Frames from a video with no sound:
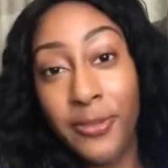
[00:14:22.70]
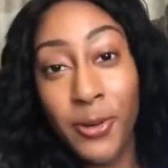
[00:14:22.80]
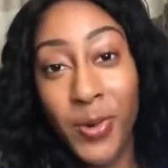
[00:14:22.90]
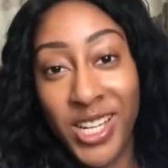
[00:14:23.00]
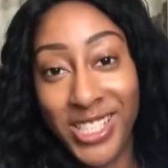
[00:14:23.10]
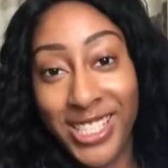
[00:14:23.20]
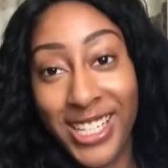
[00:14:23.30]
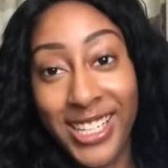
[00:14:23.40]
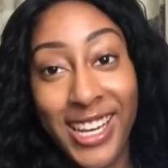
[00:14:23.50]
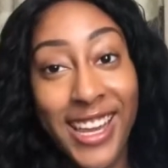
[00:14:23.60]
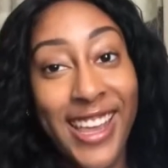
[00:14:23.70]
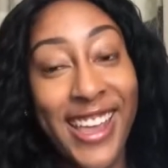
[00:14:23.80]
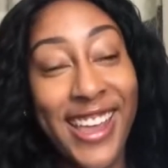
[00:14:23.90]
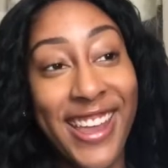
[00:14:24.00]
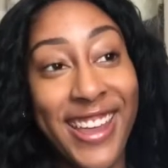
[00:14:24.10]
for watching,
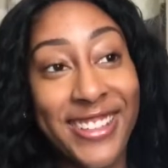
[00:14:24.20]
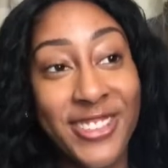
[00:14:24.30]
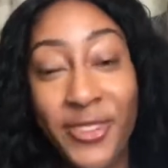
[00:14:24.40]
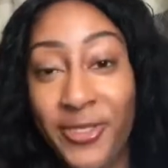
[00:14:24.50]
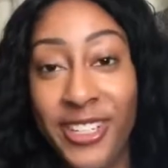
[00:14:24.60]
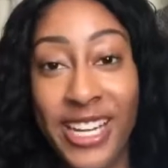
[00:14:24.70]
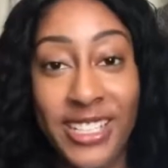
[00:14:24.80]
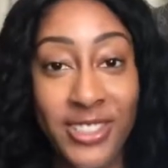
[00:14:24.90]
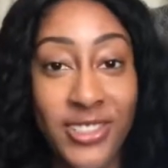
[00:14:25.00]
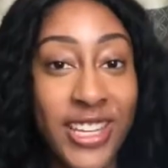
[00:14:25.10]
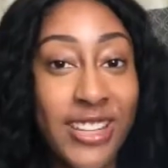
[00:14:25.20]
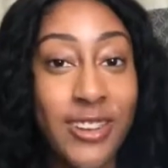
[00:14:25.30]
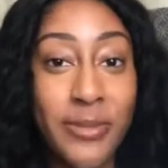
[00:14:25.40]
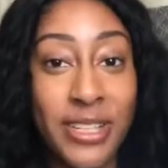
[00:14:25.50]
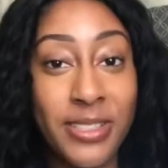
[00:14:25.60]
and don't forget to like,
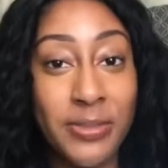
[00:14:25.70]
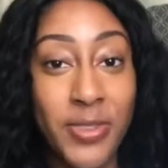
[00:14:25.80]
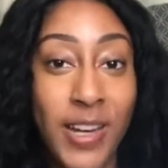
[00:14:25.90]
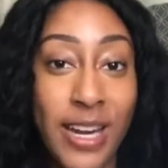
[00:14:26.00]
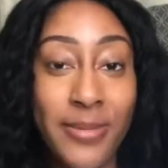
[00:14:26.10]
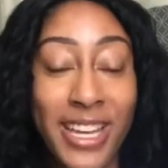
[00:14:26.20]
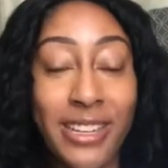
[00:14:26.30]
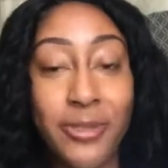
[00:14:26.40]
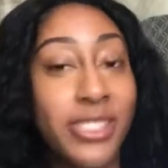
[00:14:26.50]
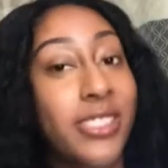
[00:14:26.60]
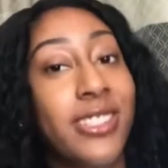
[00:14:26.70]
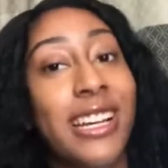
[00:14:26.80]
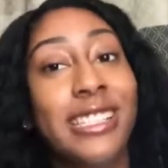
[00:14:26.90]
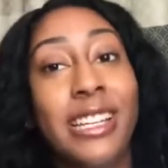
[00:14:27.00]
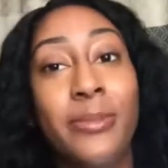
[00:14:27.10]
comment, and subscribe, and I will see you
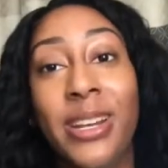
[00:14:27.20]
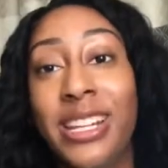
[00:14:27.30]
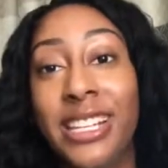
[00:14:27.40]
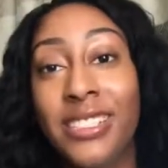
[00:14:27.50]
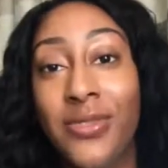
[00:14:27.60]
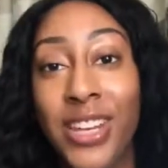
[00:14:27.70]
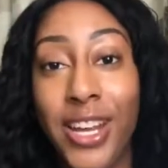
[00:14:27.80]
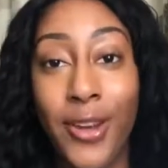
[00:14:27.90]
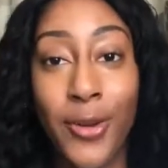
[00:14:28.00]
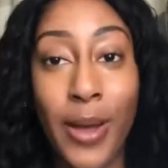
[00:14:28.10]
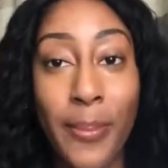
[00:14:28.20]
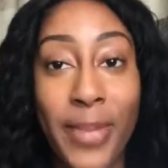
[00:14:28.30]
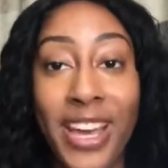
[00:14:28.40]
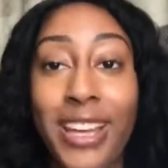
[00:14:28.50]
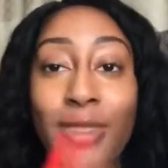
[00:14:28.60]
guys in my next video.
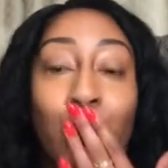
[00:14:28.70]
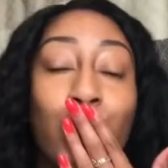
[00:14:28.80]
Bye.